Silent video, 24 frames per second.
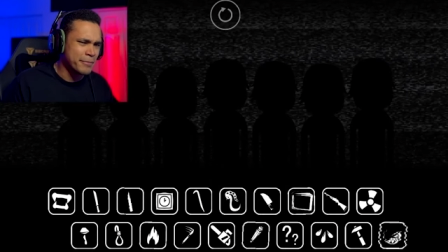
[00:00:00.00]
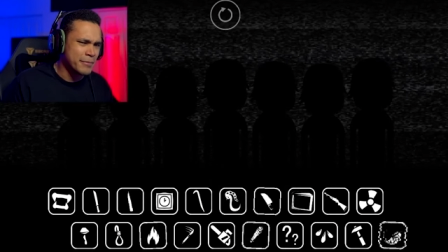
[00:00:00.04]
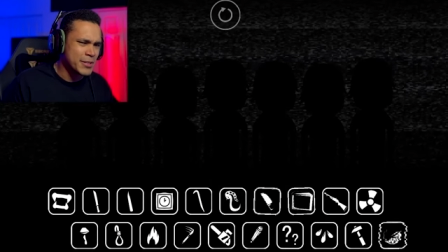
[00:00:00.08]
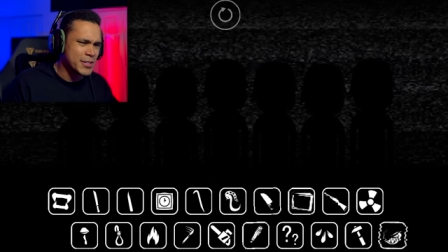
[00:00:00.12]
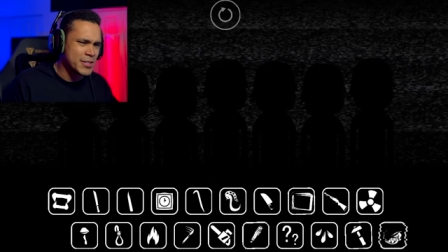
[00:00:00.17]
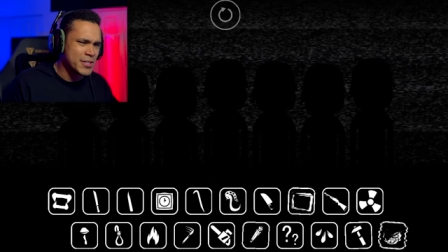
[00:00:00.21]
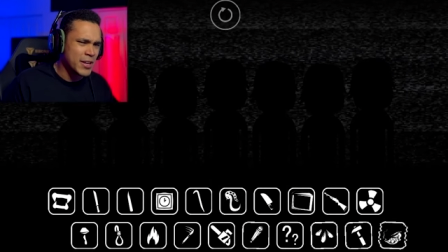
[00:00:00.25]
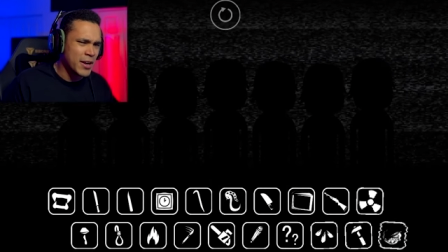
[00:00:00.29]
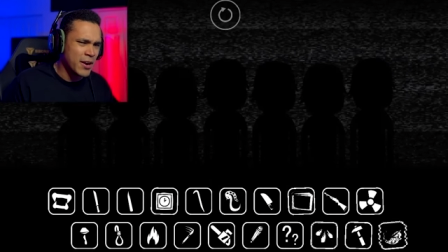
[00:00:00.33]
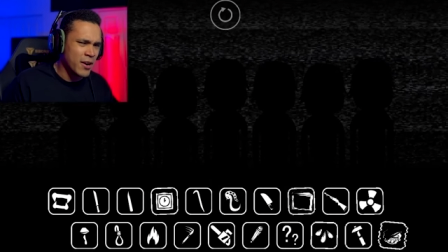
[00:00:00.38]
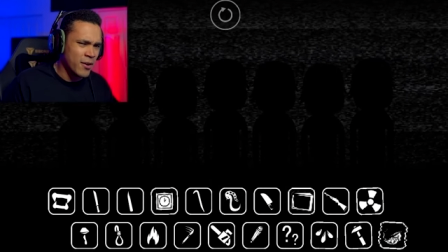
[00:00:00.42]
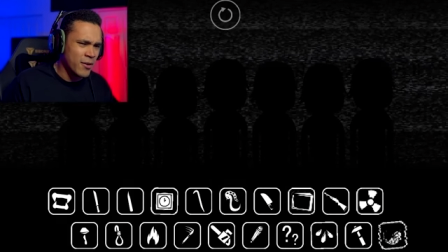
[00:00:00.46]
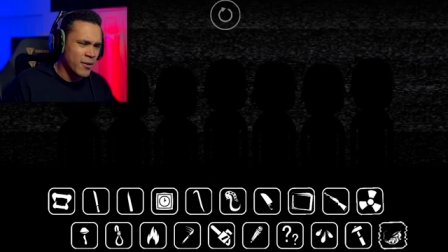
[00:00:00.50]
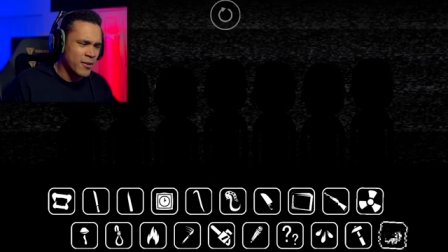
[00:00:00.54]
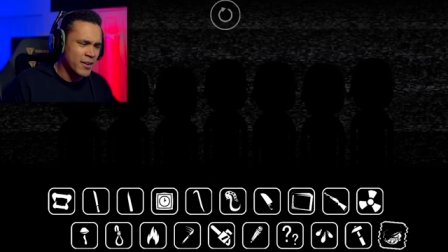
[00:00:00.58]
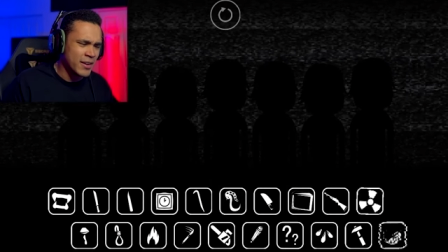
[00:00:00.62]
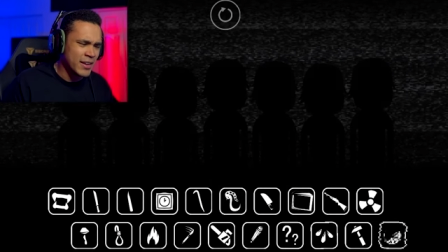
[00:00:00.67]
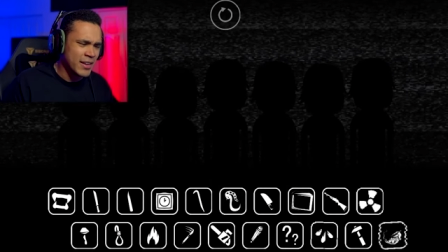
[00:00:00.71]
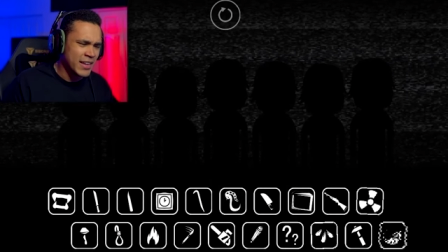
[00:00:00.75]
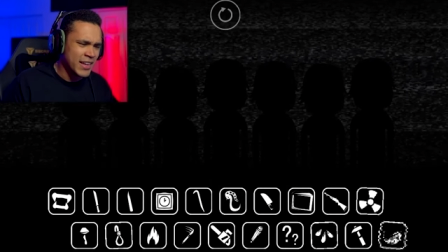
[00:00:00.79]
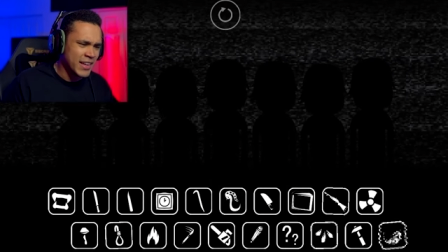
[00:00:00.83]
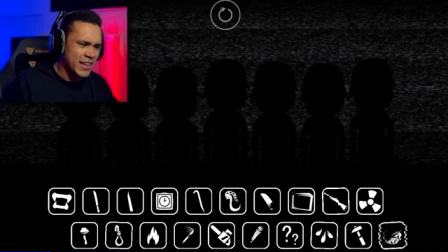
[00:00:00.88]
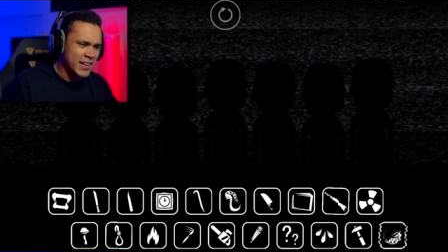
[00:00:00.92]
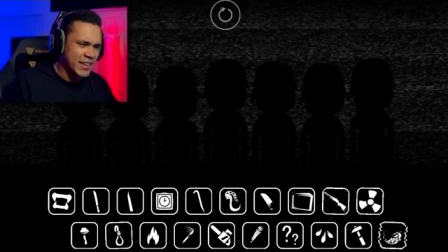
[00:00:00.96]
So,
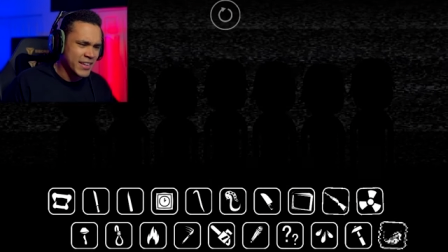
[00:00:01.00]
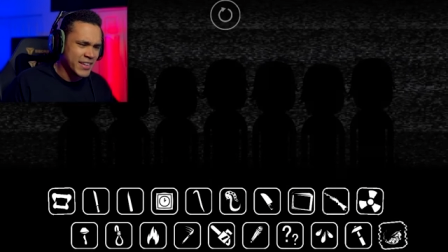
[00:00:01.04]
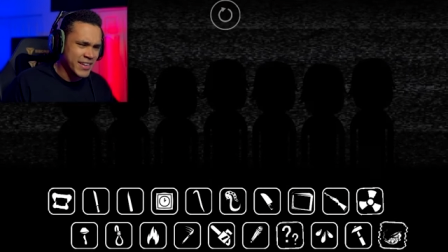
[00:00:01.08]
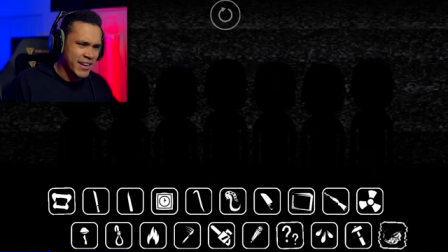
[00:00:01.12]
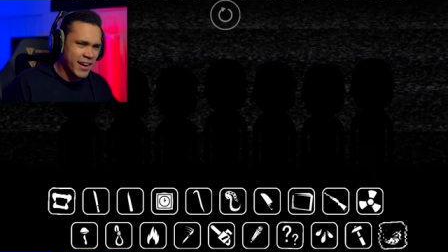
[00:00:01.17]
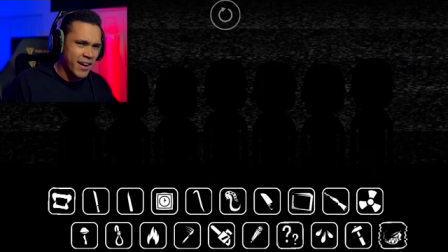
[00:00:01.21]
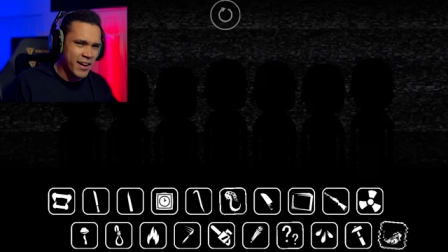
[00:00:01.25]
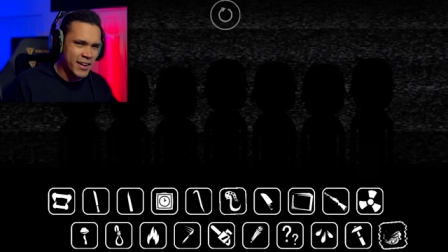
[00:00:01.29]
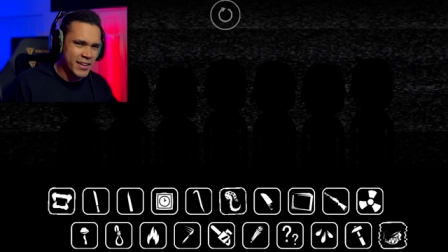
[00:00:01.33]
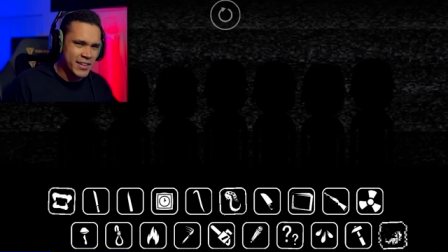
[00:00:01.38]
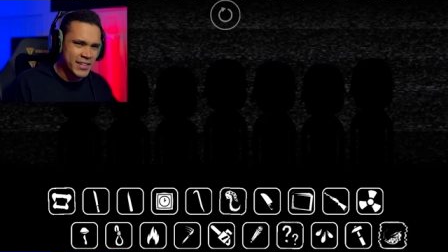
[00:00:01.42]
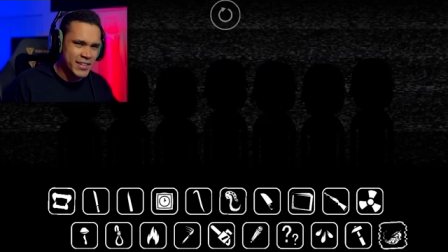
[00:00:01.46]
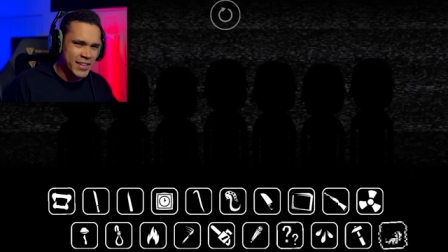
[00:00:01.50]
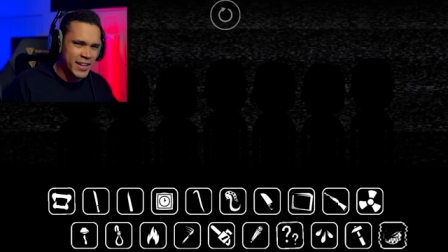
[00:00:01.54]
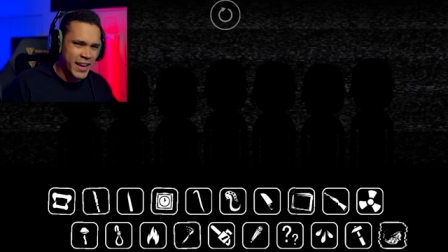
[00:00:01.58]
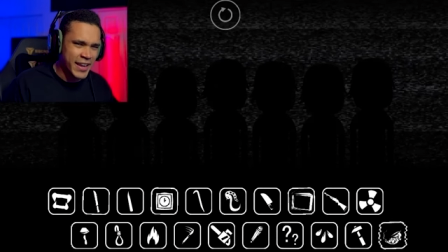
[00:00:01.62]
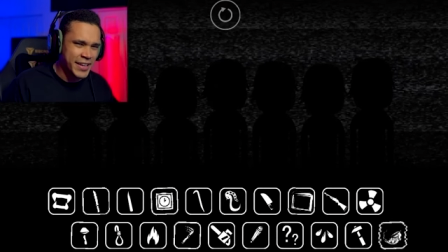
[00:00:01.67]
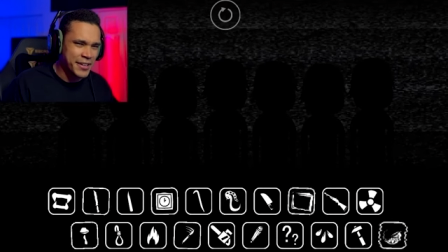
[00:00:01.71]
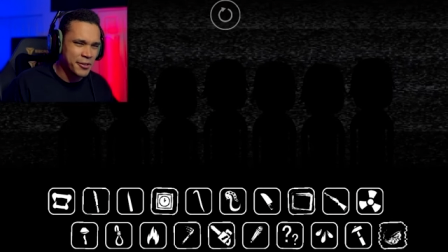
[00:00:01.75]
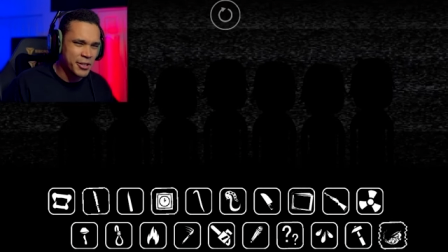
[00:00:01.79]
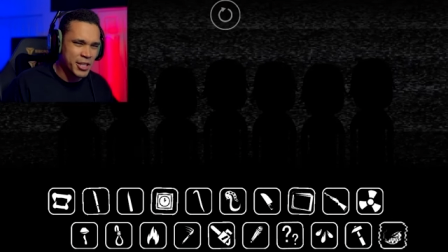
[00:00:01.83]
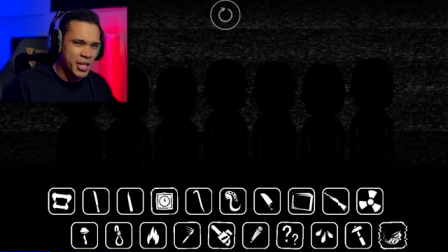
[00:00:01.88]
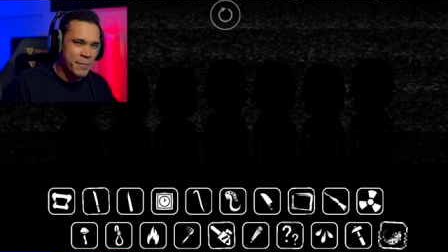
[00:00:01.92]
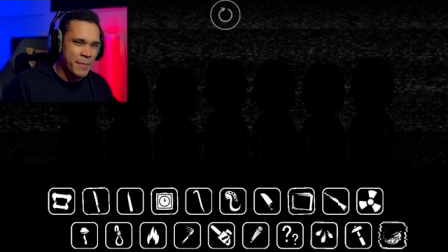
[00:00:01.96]
God, I
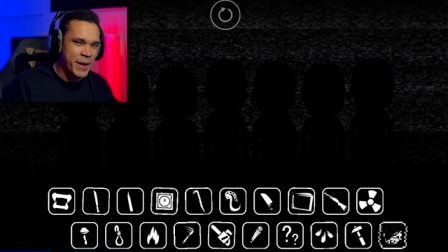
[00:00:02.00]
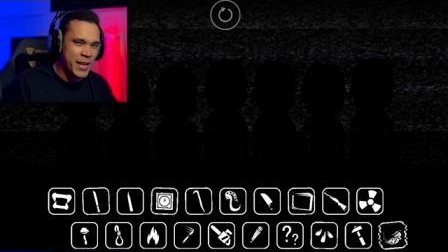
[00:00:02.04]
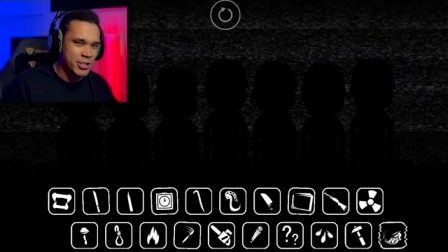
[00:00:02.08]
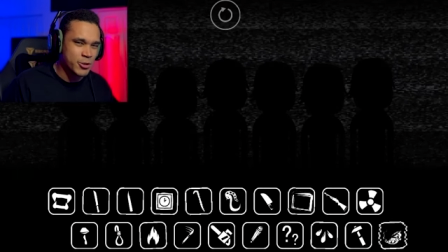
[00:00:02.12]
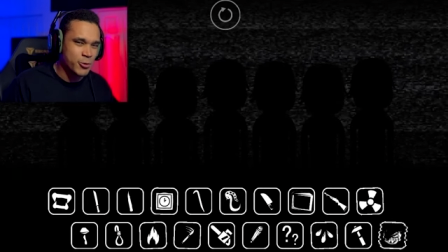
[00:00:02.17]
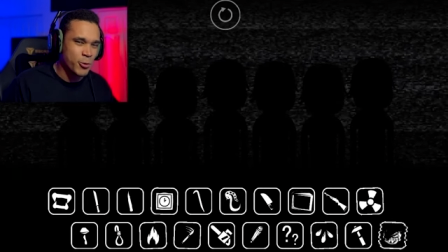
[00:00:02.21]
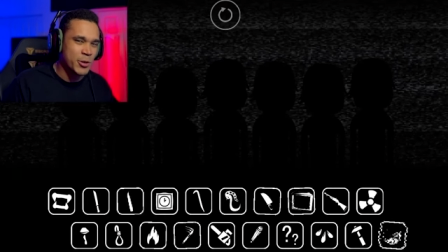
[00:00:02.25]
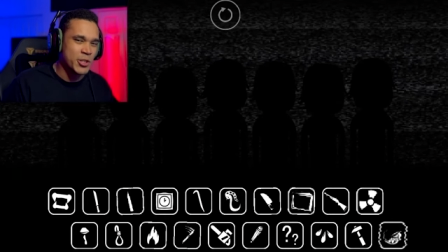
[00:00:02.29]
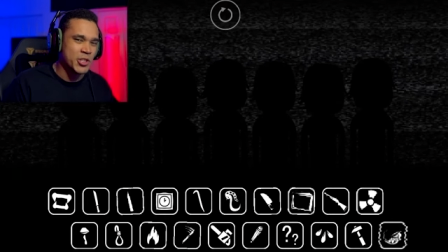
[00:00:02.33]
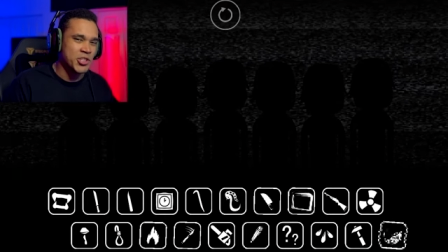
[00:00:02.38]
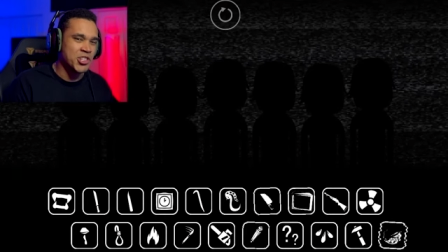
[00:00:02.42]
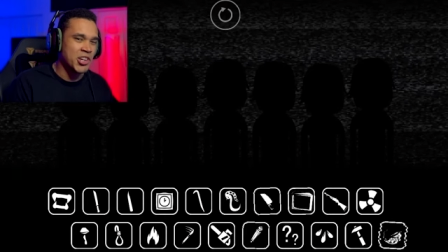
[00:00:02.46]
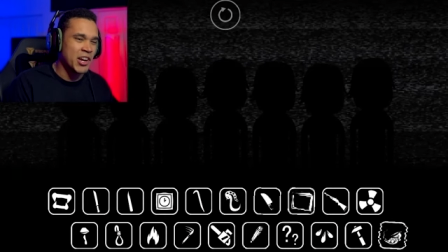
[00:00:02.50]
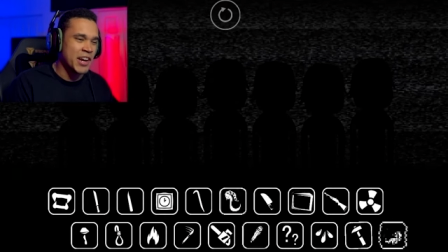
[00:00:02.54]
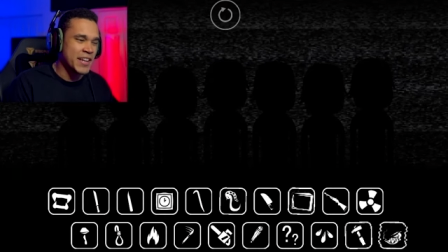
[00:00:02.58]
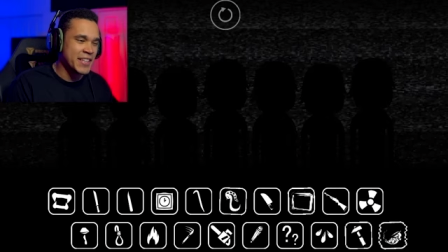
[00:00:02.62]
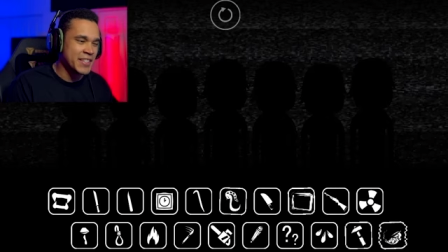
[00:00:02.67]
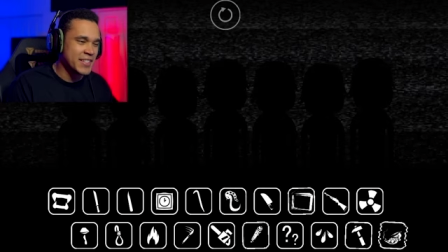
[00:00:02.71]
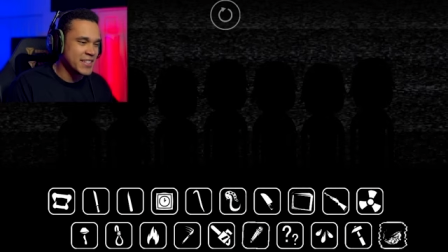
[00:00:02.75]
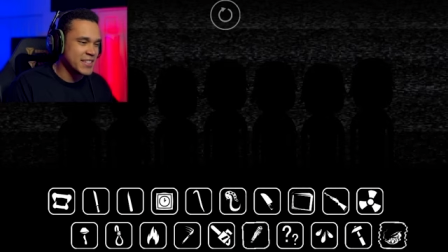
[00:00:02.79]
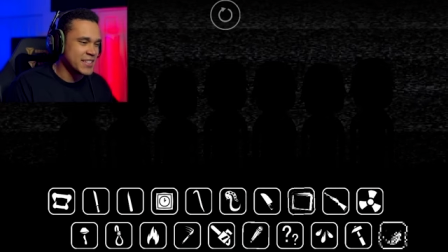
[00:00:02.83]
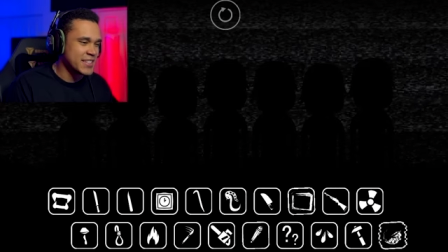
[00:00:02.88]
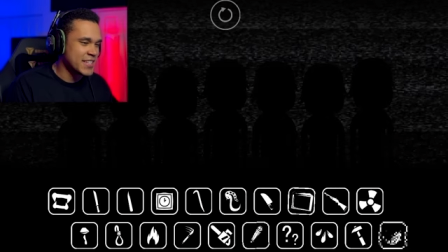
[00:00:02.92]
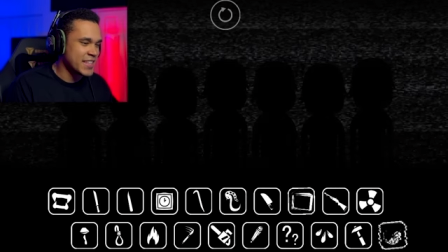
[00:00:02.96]
can only imagine what
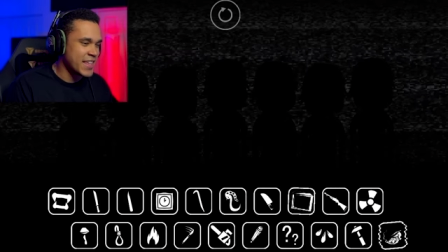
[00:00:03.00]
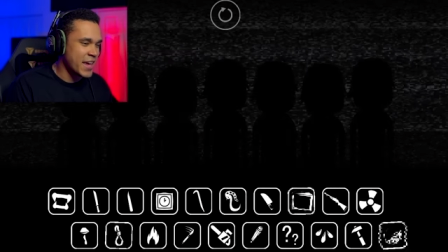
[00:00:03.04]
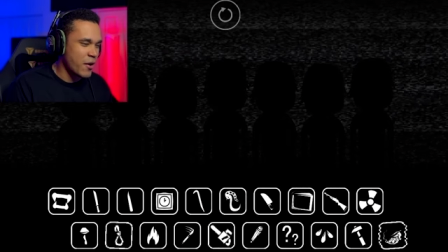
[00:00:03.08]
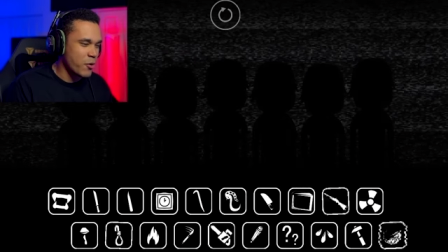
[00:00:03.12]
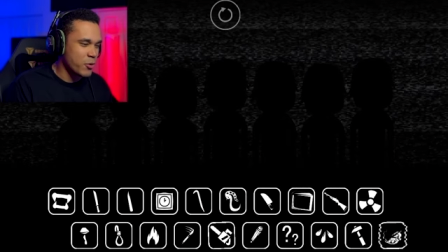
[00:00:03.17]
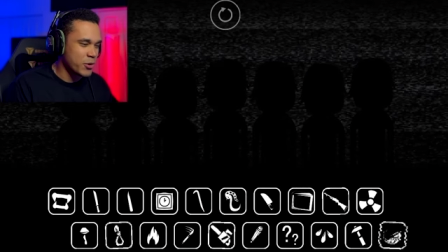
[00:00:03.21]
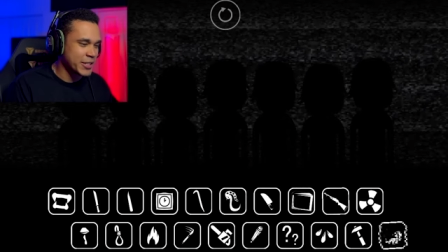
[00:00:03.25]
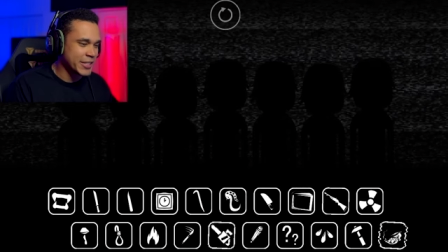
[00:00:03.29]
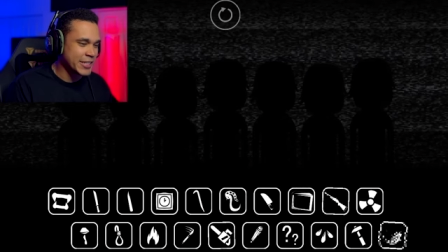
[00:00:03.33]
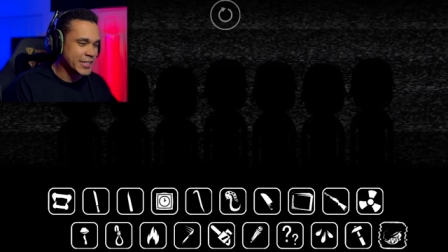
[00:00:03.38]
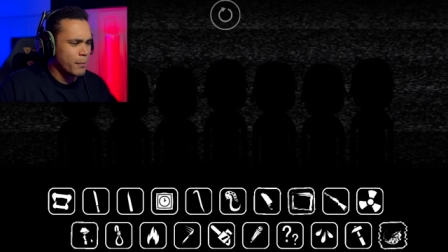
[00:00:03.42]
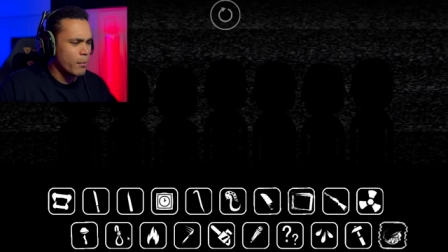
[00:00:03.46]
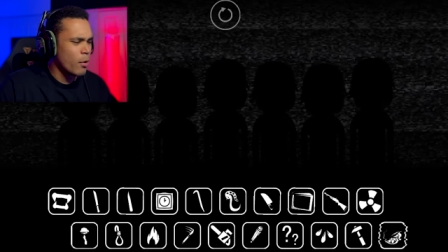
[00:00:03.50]
John did to that one.